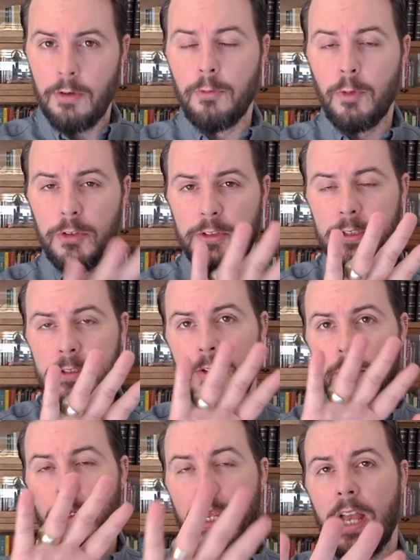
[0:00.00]
versus
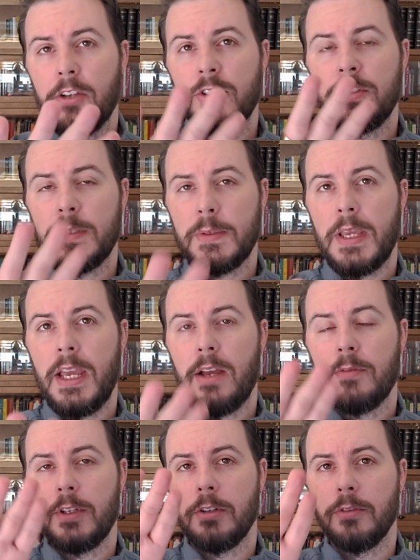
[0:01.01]
the reactions that they
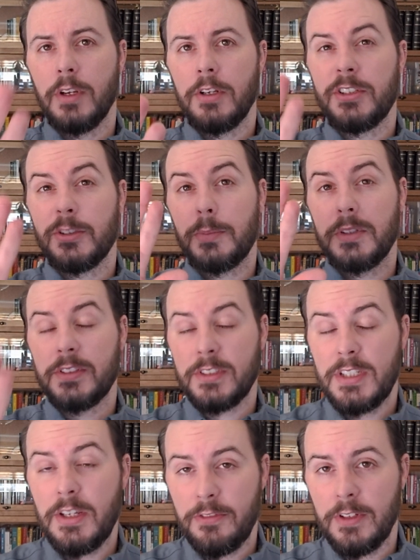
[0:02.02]
have that are very
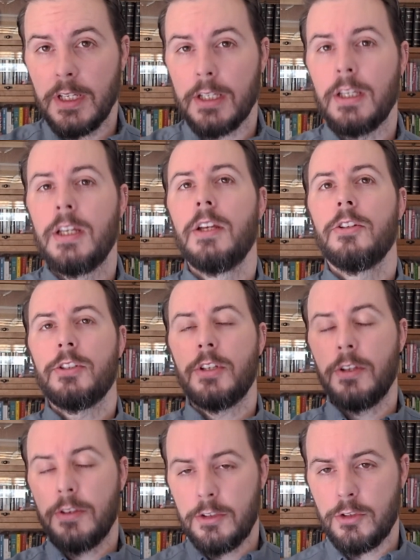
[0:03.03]
specific
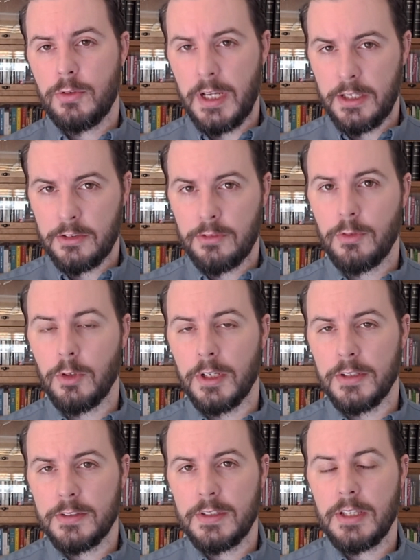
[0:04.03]
to the
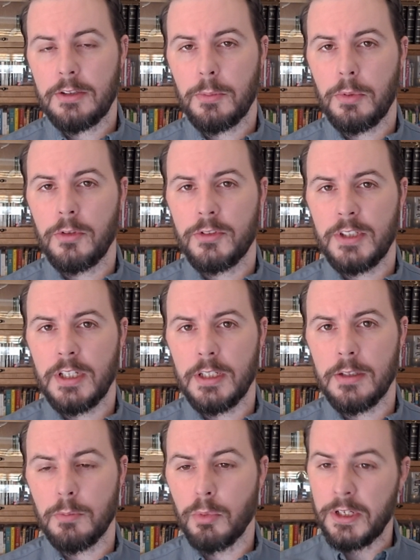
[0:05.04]
transference that the
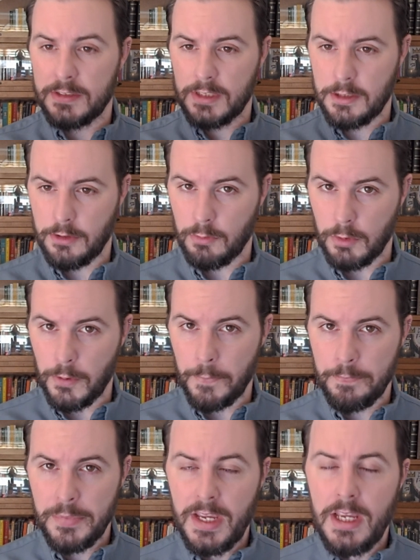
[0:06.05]
person brings into the room.
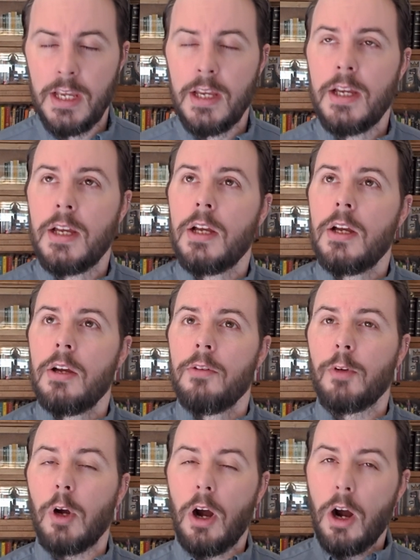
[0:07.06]

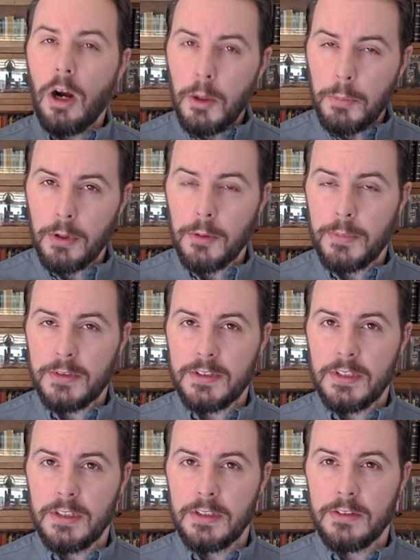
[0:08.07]
For our
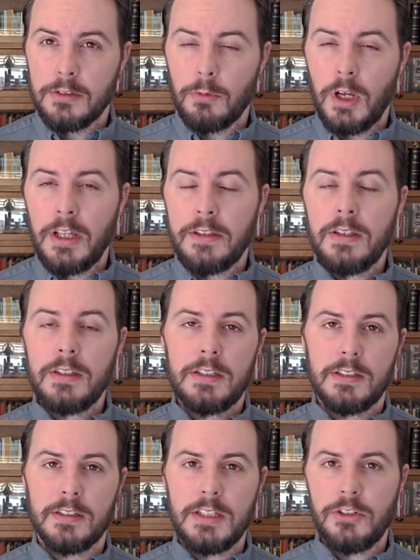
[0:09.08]
purposes, while I think that
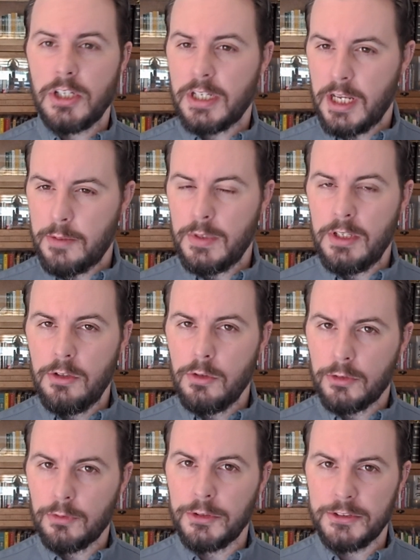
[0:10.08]
distinction can be
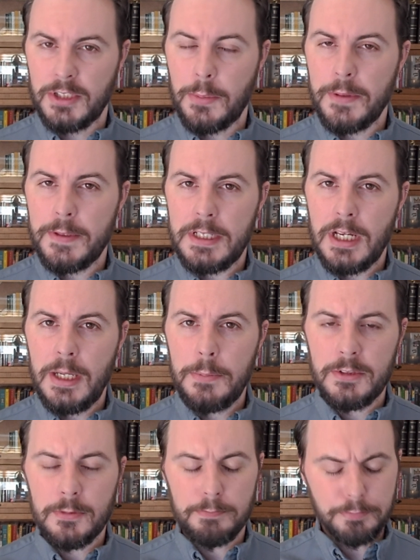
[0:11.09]
useful some of the
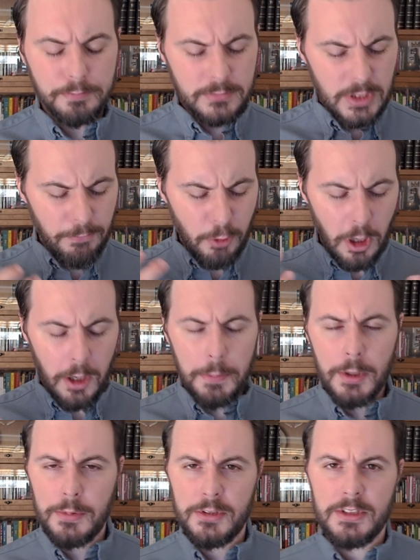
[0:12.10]
times, for our
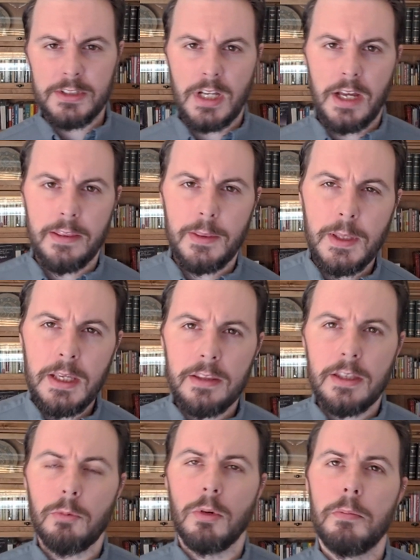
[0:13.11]
purposes, I think
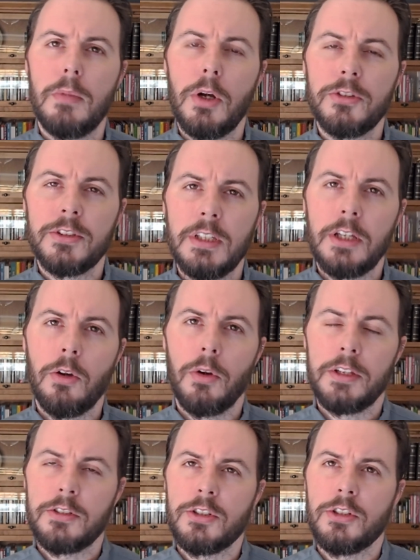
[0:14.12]
that we're mostly
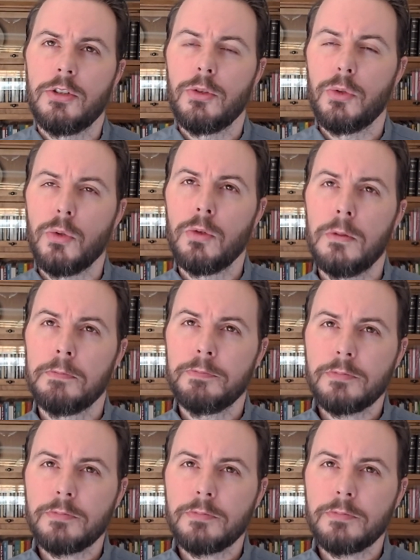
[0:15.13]
going to